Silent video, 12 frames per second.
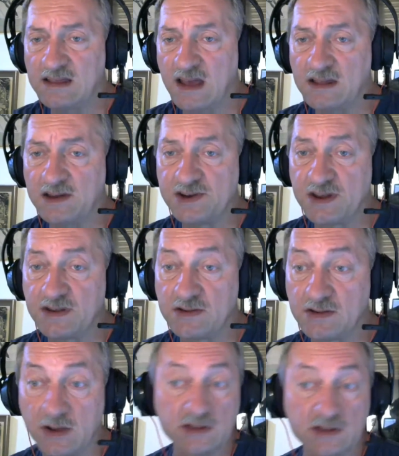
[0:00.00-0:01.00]
energy
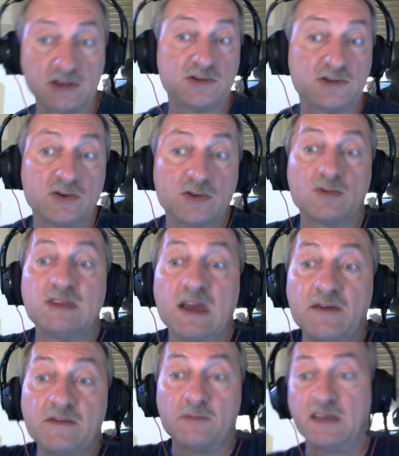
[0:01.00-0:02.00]
it is
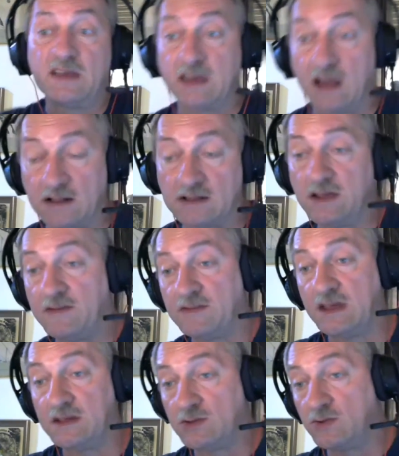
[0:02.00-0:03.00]
they will be healthy if
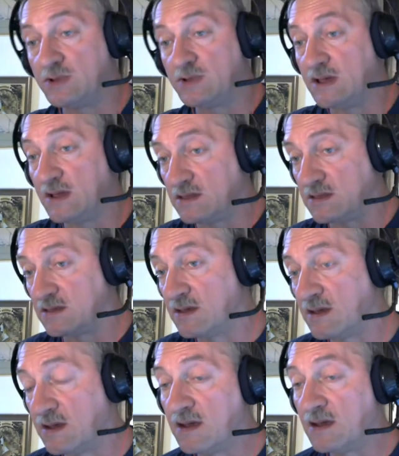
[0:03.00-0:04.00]
they do that.
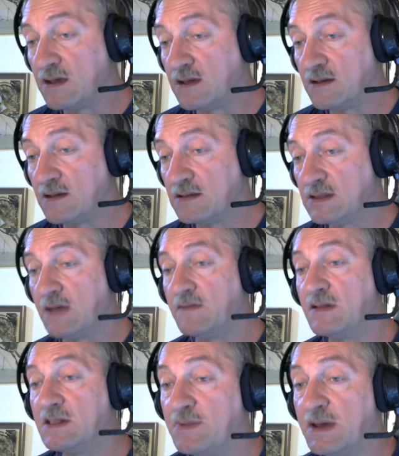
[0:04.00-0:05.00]
They
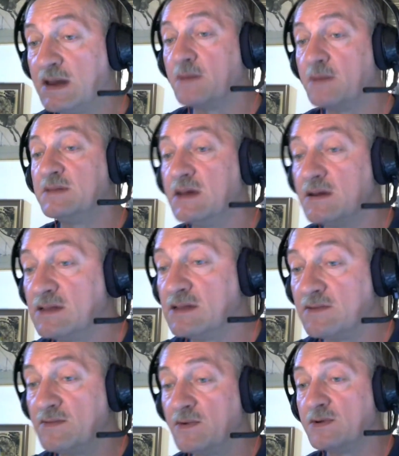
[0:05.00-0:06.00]
will spare up their
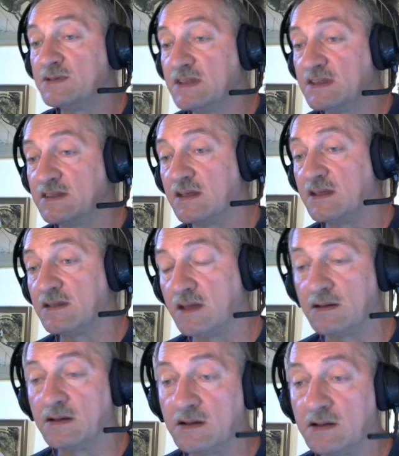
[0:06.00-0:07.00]
nervosis and
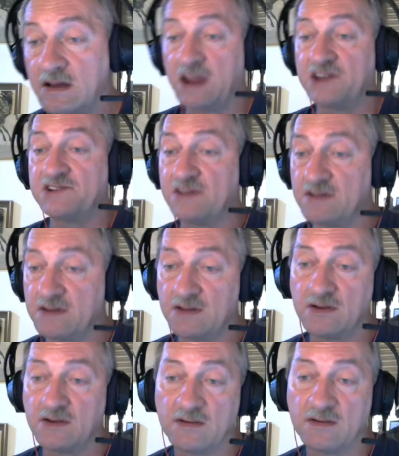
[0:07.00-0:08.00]
aggression,
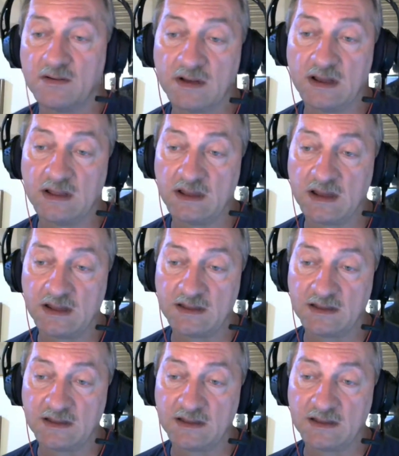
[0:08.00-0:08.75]
in that.